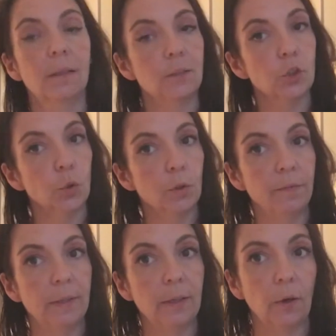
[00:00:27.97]
Short
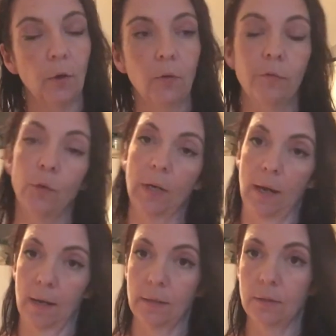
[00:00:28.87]
video for
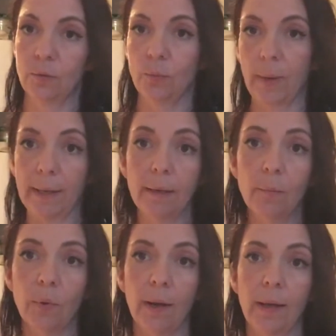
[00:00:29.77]
guys baking
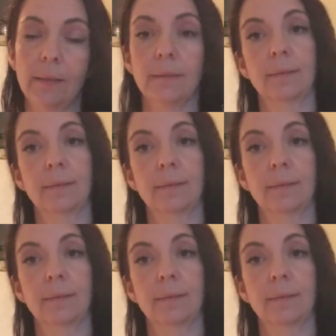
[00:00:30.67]
bread